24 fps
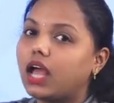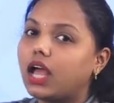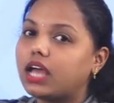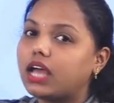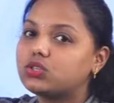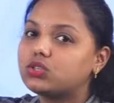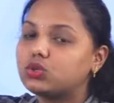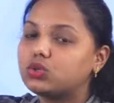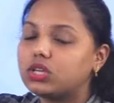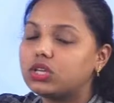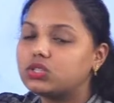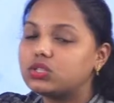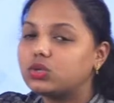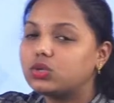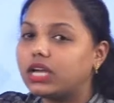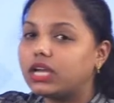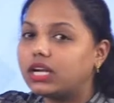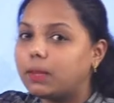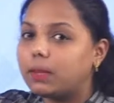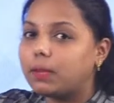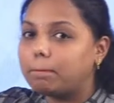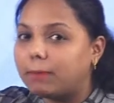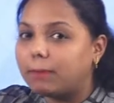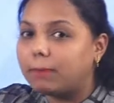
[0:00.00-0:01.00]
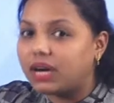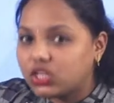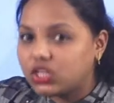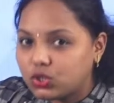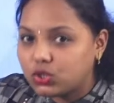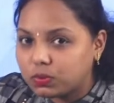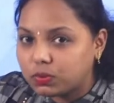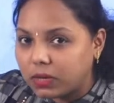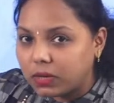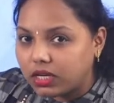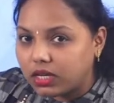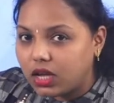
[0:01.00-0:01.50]
As soon as you get much
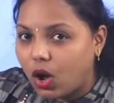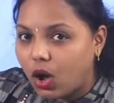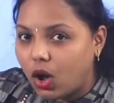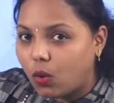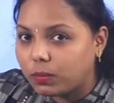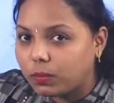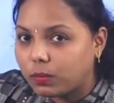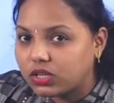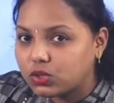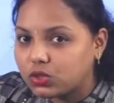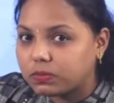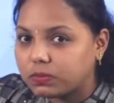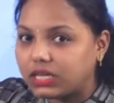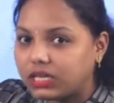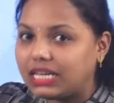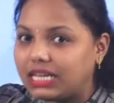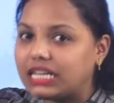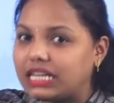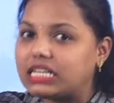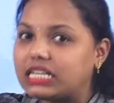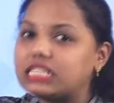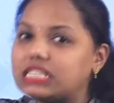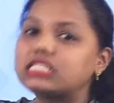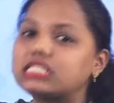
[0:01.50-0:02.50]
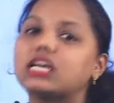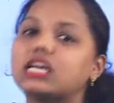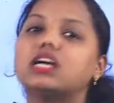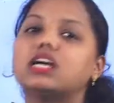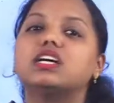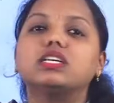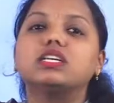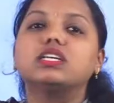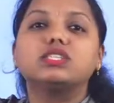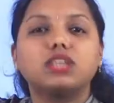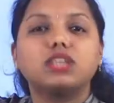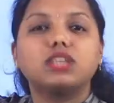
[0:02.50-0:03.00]
money, how much money? It is
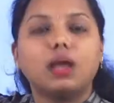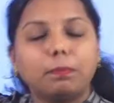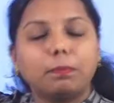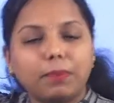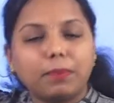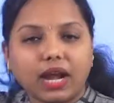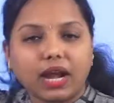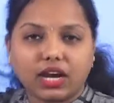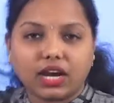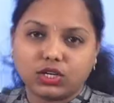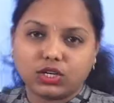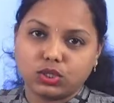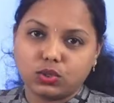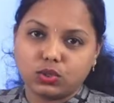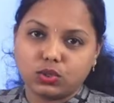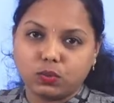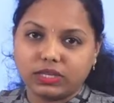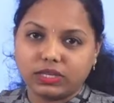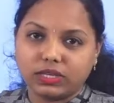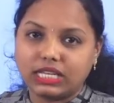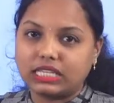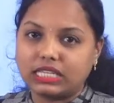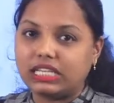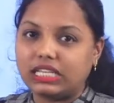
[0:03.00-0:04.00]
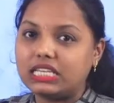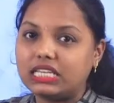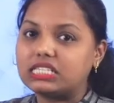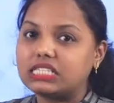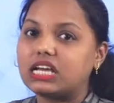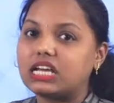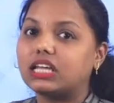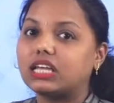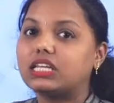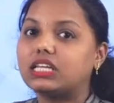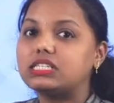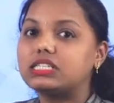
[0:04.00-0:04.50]
subtraction over there. These
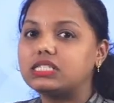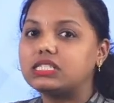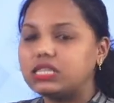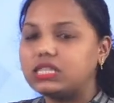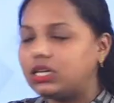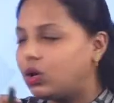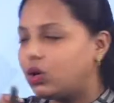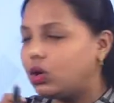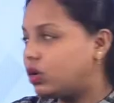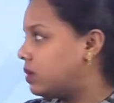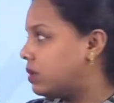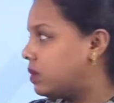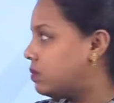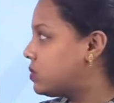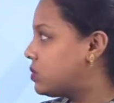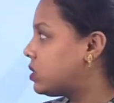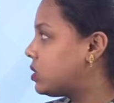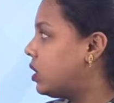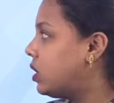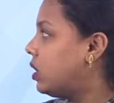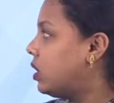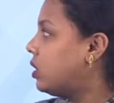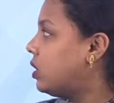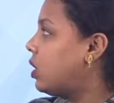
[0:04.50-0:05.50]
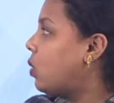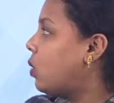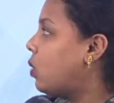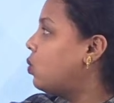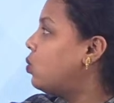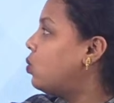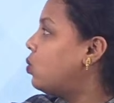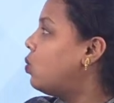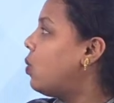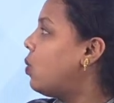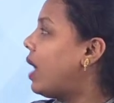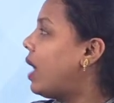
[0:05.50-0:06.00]
are the synonyms. Now
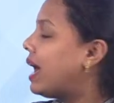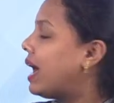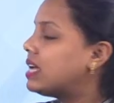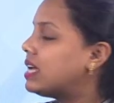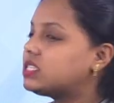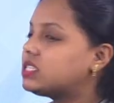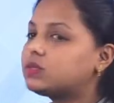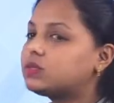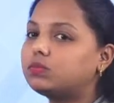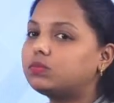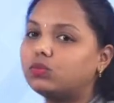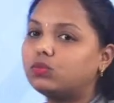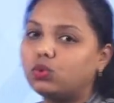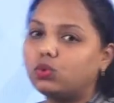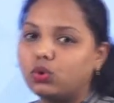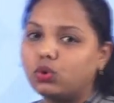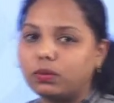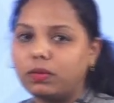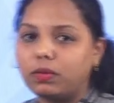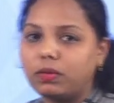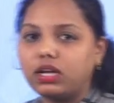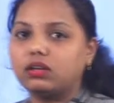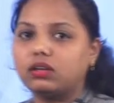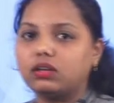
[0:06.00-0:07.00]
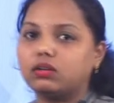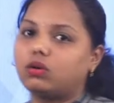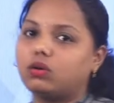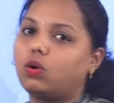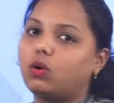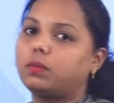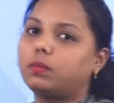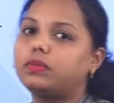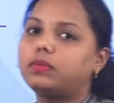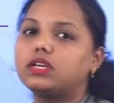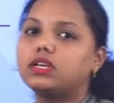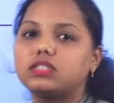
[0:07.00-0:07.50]
who has more money?
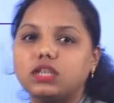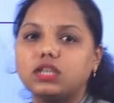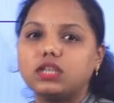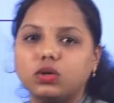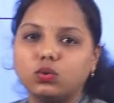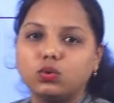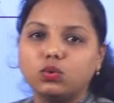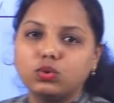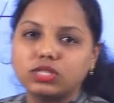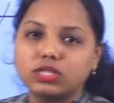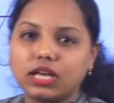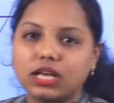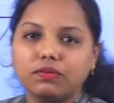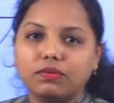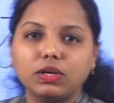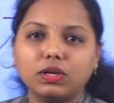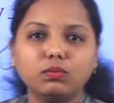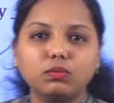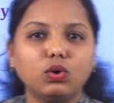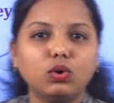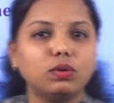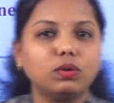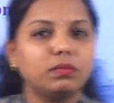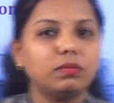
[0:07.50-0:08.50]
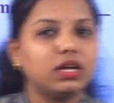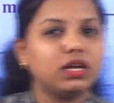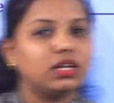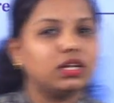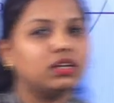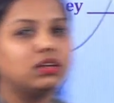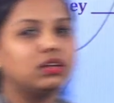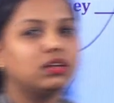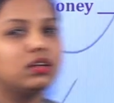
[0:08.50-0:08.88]
Obviously who is having more money?